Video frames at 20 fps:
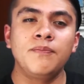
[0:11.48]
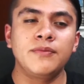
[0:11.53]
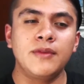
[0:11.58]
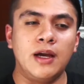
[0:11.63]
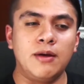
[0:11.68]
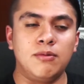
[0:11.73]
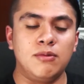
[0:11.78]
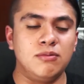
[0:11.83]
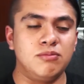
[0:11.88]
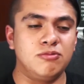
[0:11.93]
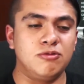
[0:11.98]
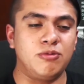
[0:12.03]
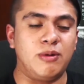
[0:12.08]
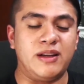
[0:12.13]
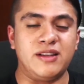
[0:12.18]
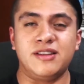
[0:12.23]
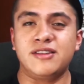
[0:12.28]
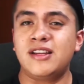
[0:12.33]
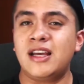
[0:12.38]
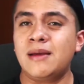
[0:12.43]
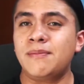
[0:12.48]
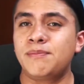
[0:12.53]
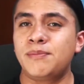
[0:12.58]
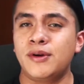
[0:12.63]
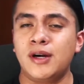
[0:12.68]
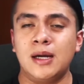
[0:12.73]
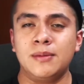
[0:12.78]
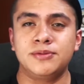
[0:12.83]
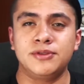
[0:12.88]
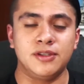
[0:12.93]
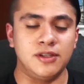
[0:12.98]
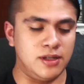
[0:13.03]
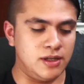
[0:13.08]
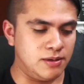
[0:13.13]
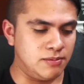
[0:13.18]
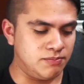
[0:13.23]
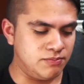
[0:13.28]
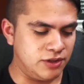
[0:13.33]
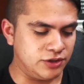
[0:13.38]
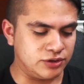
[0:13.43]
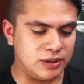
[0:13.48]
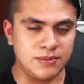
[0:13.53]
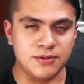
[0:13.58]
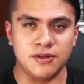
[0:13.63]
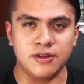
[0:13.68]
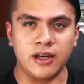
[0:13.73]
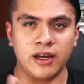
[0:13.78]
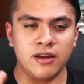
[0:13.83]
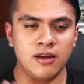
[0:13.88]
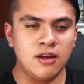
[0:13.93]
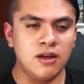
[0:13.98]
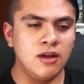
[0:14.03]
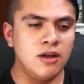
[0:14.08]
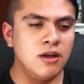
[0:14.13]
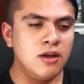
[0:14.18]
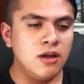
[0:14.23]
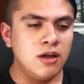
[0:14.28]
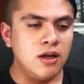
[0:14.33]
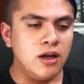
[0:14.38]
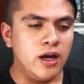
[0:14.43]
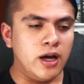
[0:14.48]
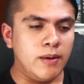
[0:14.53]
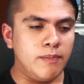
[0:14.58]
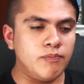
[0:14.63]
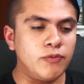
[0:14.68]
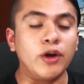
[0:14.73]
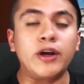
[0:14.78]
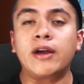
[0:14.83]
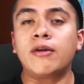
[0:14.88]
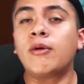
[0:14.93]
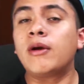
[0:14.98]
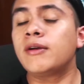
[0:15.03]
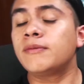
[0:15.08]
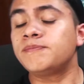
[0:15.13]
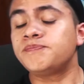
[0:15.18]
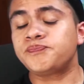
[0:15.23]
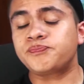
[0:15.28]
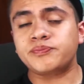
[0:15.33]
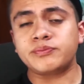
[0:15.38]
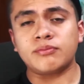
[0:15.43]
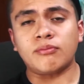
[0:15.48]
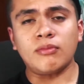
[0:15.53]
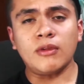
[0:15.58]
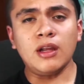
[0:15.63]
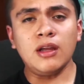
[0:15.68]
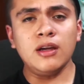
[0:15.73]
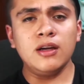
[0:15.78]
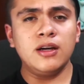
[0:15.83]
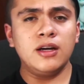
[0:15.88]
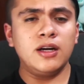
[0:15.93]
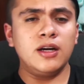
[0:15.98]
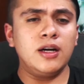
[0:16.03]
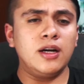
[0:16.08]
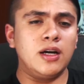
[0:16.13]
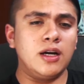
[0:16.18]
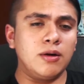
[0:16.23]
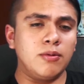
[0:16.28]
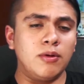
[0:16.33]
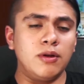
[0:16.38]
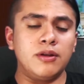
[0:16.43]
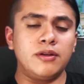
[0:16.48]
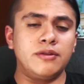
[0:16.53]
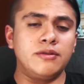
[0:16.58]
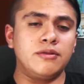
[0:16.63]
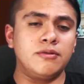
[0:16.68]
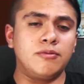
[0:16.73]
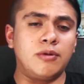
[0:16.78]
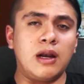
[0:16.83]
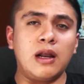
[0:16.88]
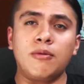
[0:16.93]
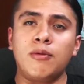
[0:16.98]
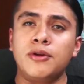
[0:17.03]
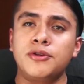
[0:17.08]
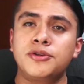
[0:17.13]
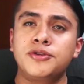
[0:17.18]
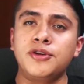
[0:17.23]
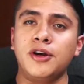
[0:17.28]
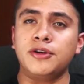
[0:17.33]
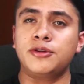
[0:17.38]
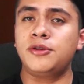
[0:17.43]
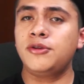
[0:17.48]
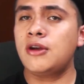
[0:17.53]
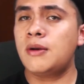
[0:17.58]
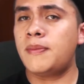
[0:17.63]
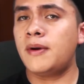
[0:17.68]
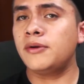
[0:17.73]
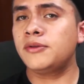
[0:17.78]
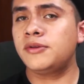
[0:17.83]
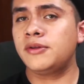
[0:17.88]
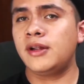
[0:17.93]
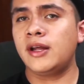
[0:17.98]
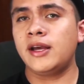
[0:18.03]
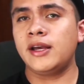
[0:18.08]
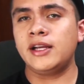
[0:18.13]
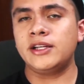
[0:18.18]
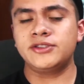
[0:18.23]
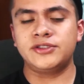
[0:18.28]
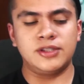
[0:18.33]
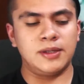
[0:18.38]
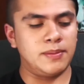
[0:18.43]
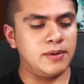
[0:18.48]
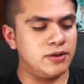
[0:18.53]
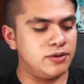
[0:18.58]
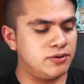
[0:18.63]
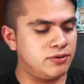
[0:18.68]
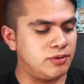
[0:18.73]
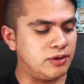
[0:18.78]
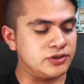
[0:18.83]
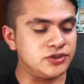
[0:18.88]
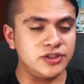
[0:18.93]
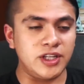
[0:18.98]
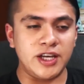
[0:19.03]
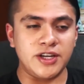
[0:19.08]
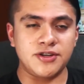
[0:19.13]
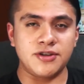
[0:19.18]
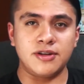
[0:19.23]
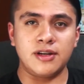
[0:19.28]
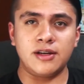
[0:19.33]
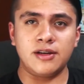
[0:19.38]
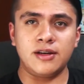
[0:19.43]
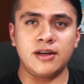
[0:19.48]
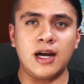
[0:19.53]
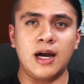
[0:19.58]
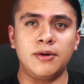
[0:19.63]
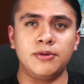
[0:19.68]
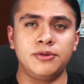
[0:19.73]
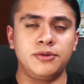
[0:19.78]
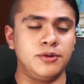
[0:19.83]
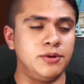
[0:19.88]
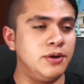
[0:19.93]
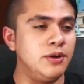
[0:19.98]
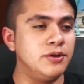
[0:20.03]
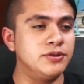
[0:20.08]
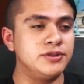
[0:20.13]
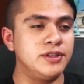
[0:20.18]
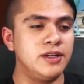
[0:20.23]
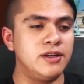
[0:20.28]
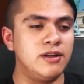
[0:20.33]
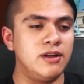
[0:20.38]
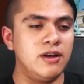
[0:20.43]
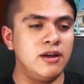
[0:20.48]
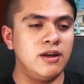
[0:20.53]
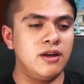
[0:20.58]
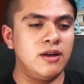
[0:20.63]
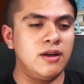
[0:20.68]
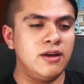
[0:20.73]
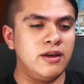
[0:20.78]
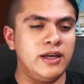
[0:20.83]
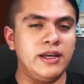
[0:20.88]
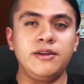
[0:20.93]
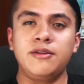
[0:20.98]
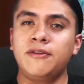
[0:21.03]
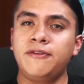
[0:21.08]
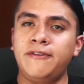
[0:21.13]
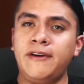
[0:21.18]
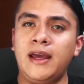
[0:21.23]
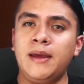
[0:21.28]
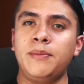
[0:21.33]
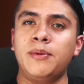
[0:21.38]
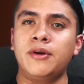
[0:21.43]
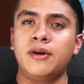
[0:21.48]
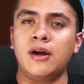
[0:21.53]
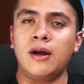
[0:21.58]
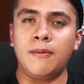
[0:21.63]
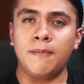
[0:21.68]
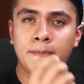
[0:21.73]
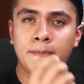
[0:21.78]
I will write the name perhaps in the description. Okay. Okay. Wait. Well, what I want to talk to you about today is about translation and how to use it in your favor.